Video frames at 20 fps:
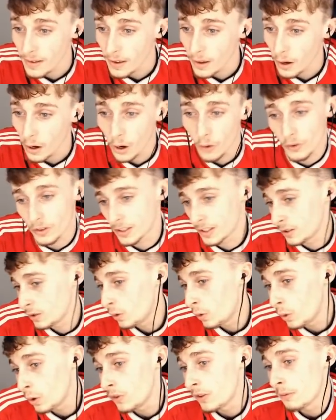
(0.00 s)
Obviously, not
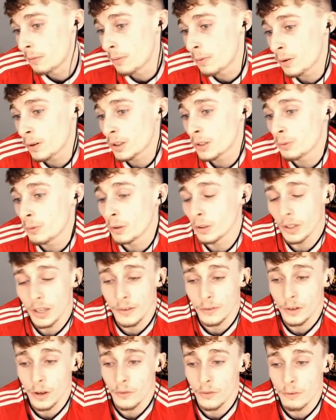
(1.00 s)
all of them are possible. I don't even
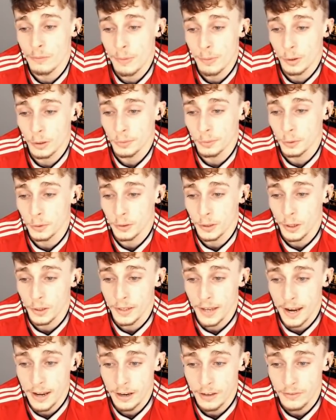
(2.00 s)
know if it'd be possible to go to
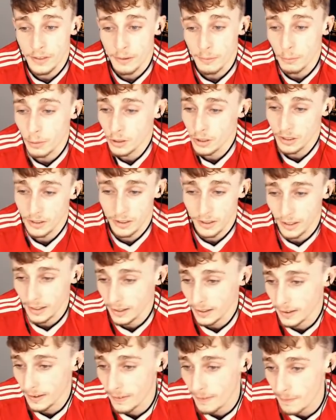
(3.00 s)
any of them, but just,
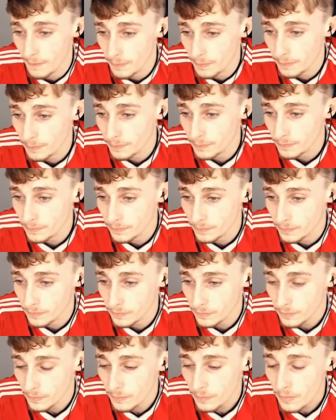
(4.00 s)
like,
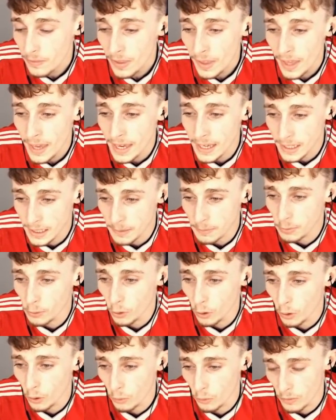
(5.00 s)

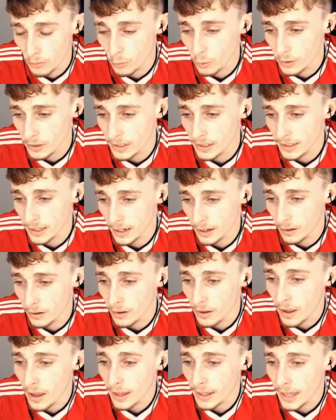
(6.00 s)
explore with more detail.
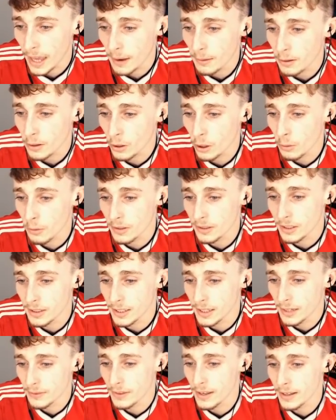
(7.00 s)
Came to the comments to see
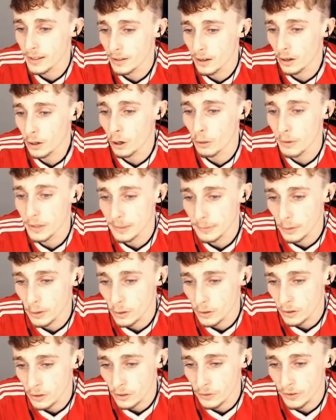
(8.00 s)
if there's our comments about
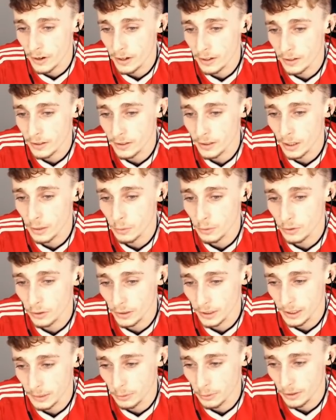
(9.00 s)
Uranus. I was not
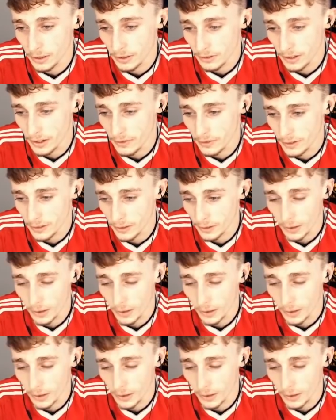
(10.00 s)
disappointed. Great video.